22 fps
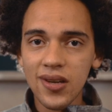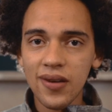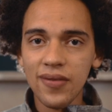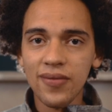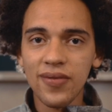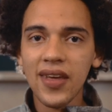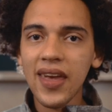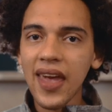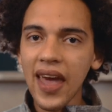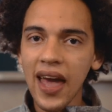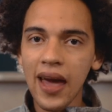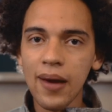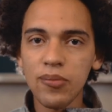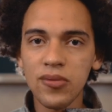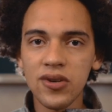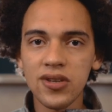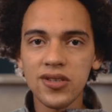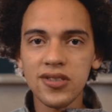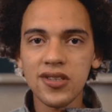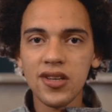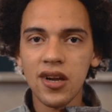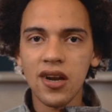of the camera
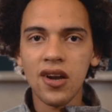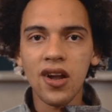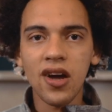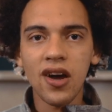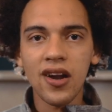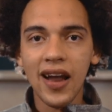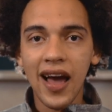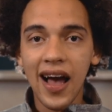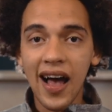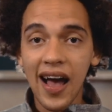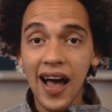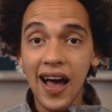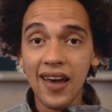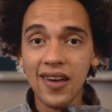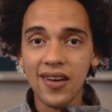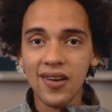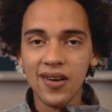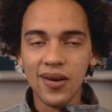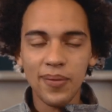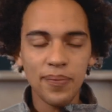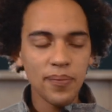is a lot higher.